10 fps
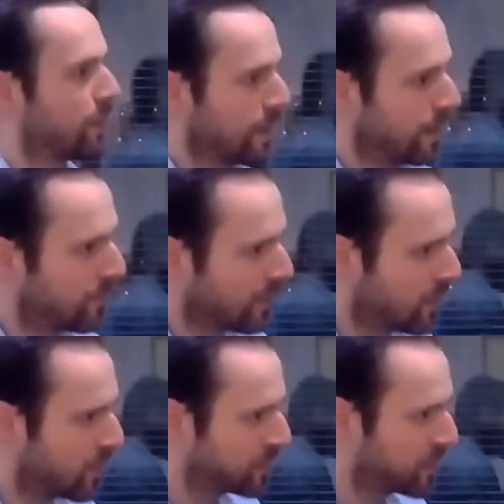Thank you
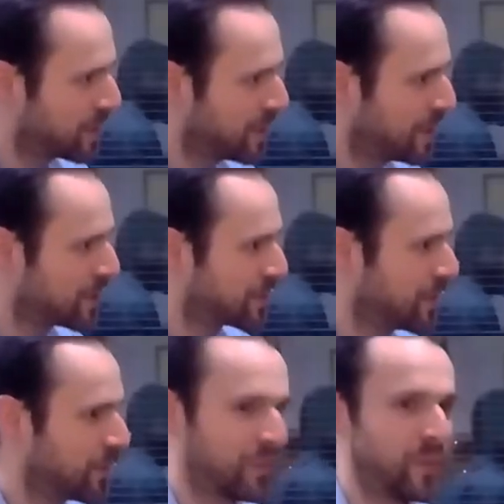very much, Bettina
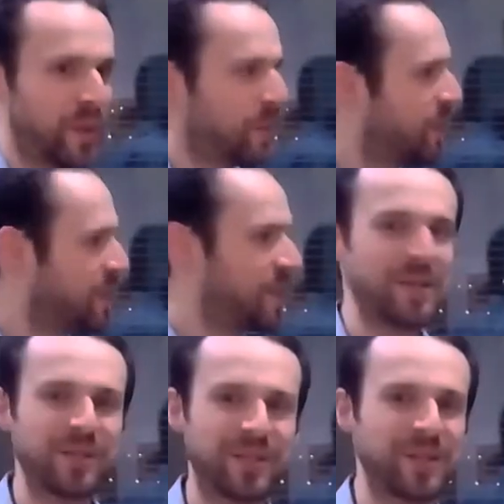Schmidt, for being my test